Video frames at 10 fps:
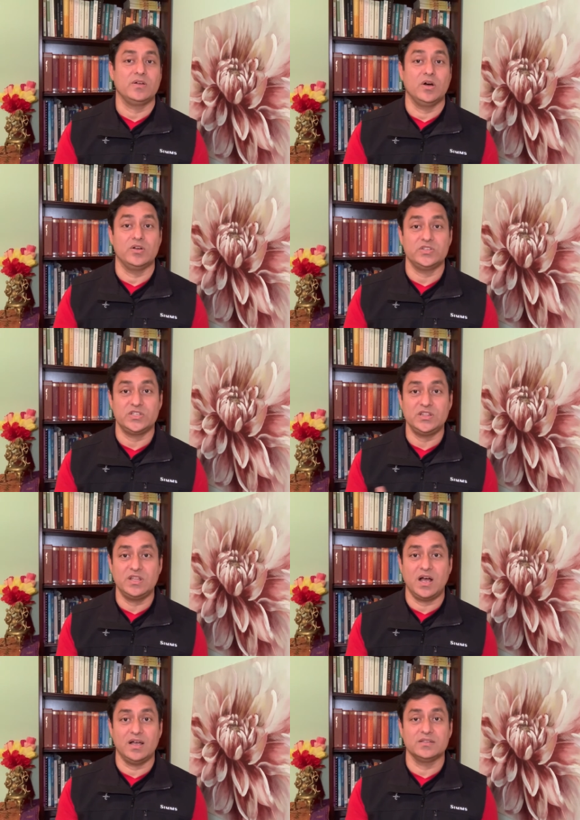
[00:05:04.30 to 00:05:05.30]
or
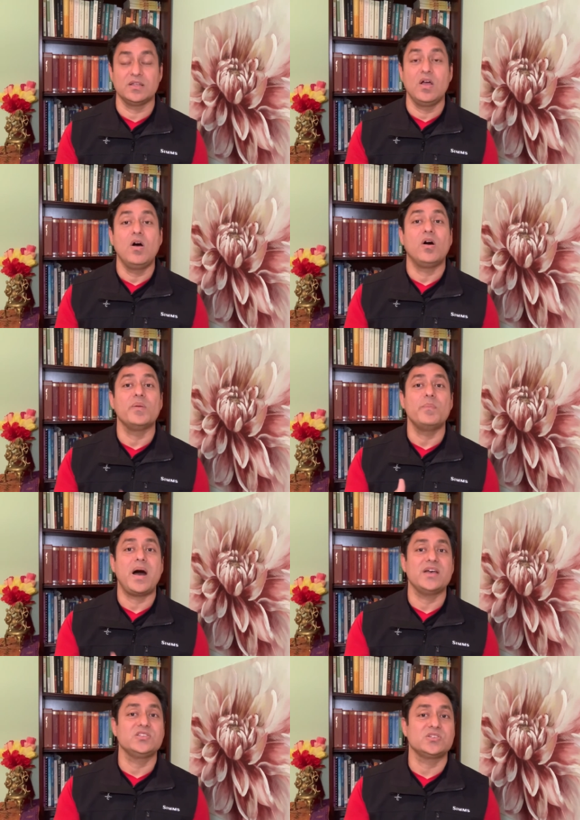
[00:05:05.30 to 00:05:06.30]
siddhas or
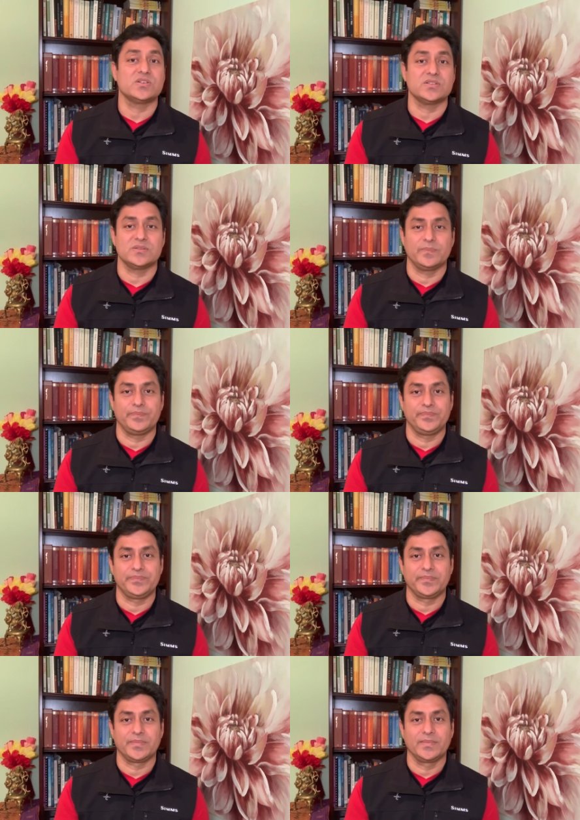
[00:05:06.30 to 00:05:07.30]
masters.
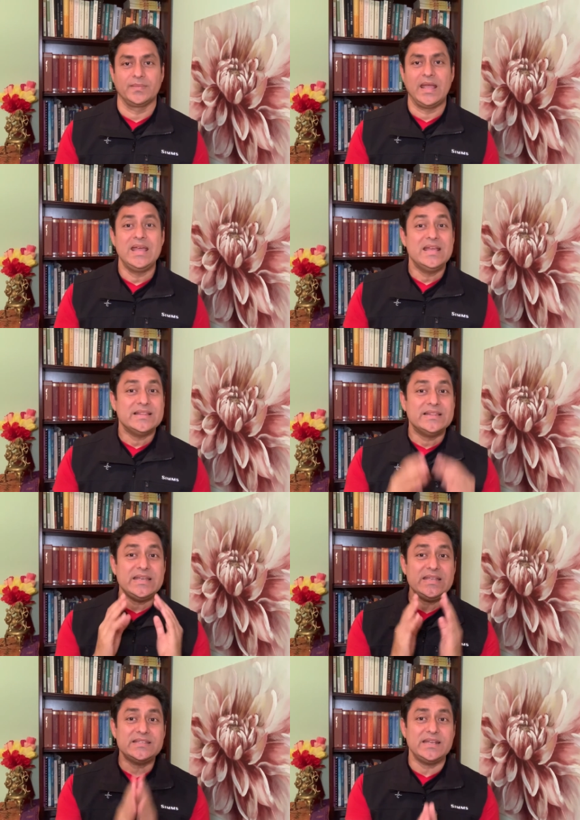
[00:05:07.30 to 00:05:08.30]

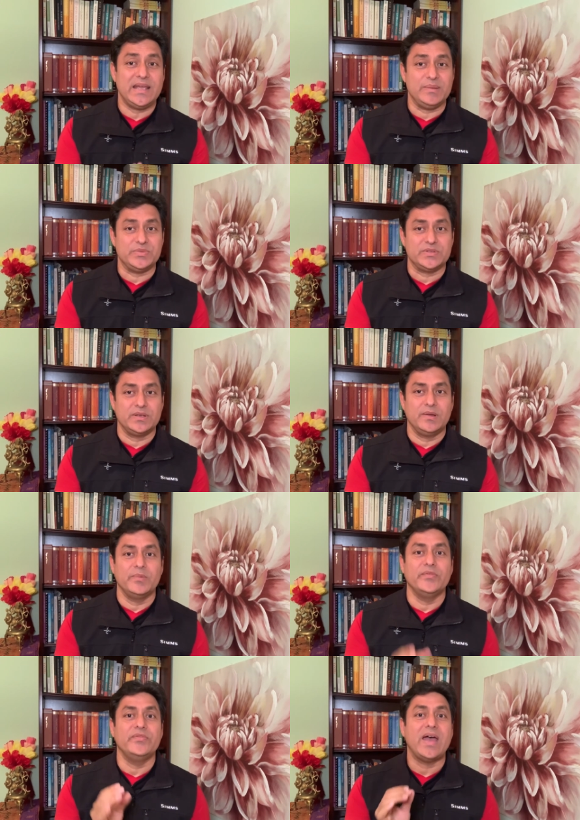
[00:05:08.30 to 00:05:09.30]
These names
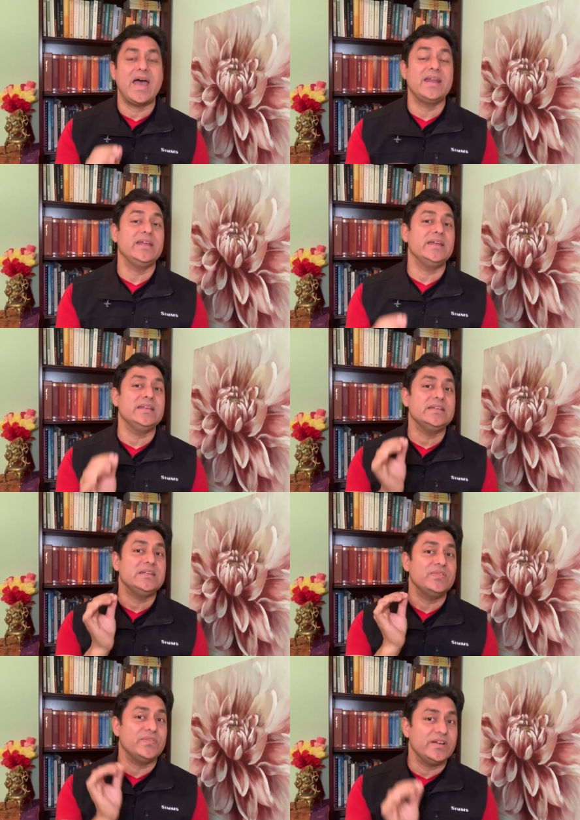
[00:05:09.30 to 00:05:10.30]
vary in
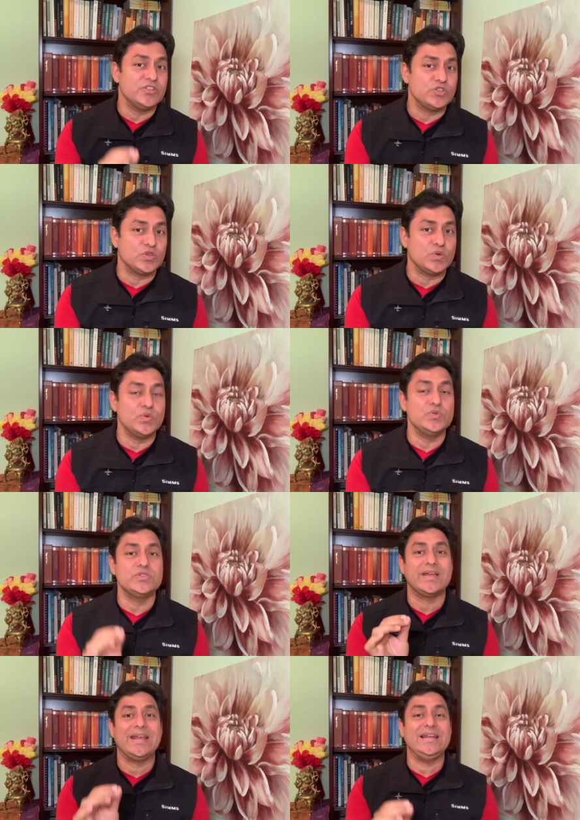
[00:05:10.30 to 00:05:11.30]
different
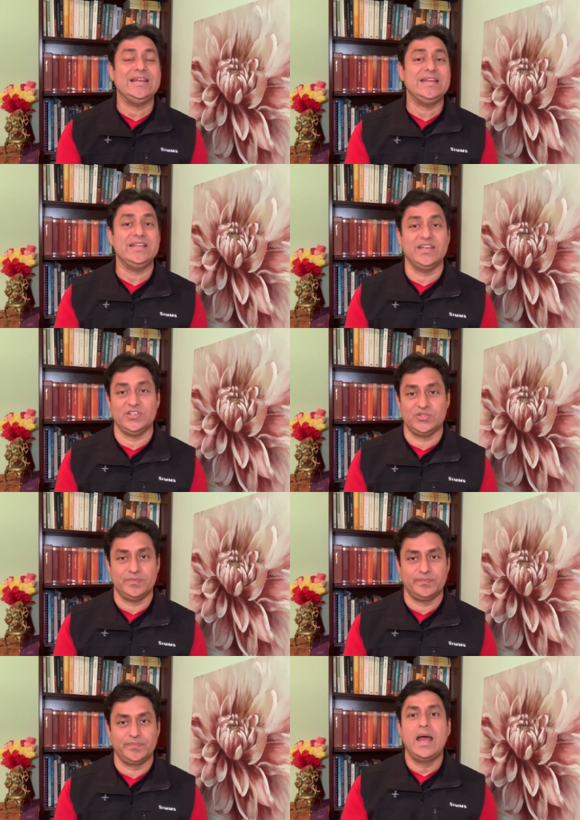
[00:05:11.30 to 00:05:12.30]
schools and lineage.
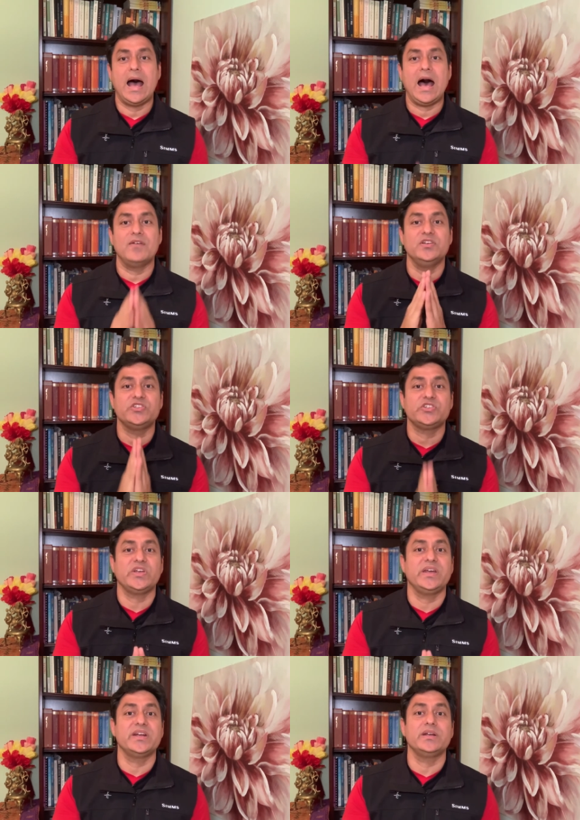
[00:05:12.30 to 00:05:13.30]
I will
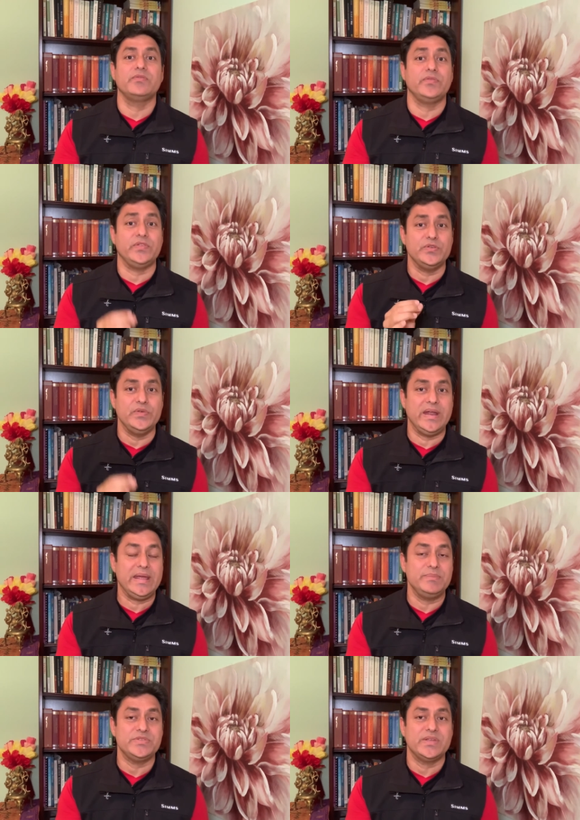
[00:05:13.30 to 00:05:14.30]
share few
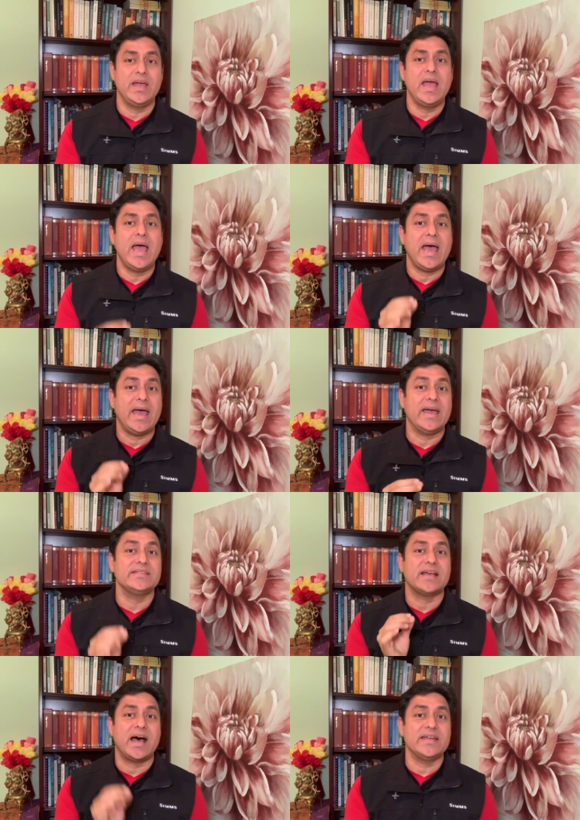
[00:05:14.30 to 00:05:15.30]
names
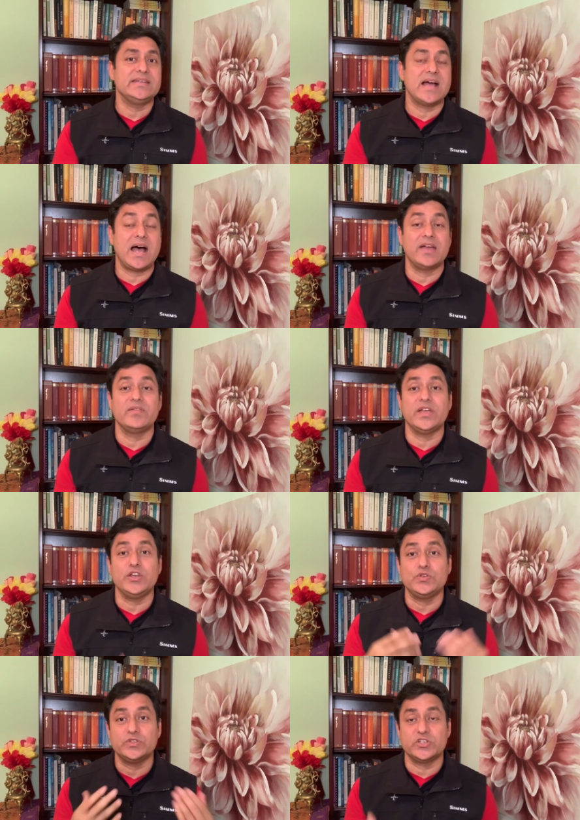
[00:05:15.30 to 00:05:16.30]
as I dive
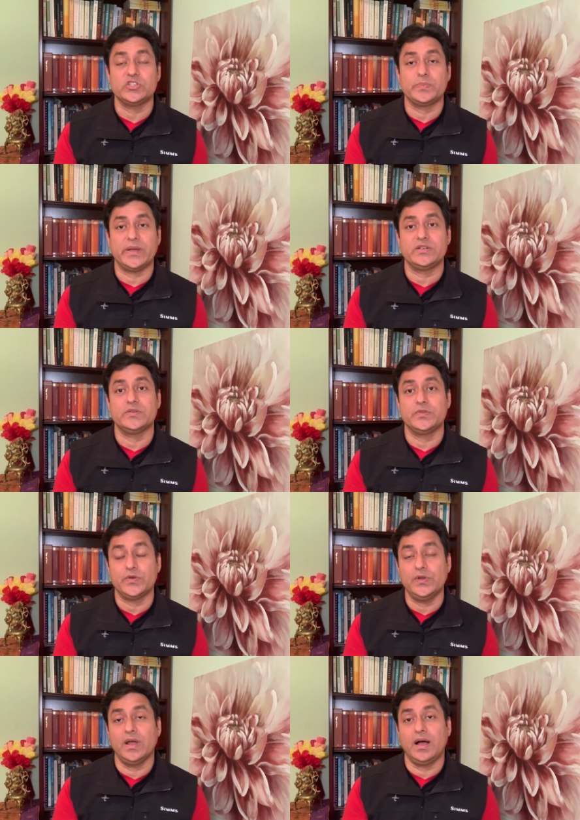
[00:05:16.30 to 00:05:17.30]
into the respective
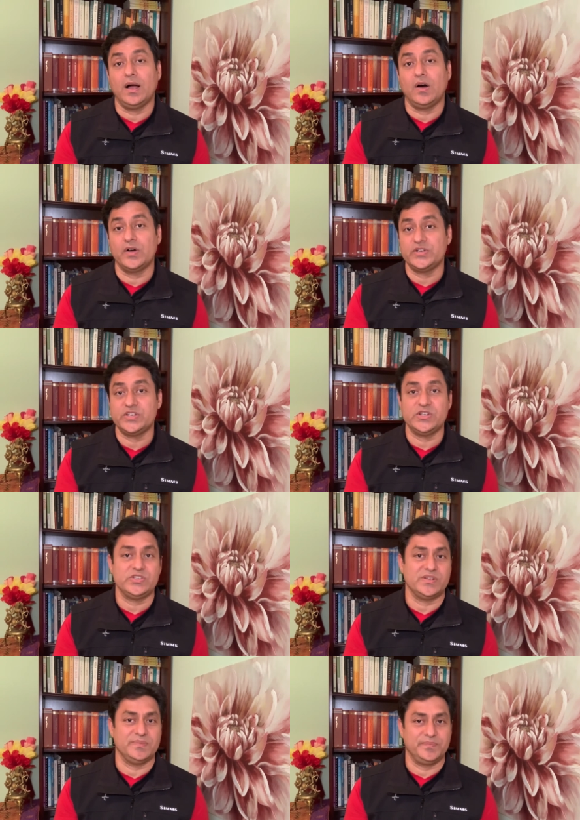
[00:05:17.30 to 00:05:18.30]
Kula or tradition.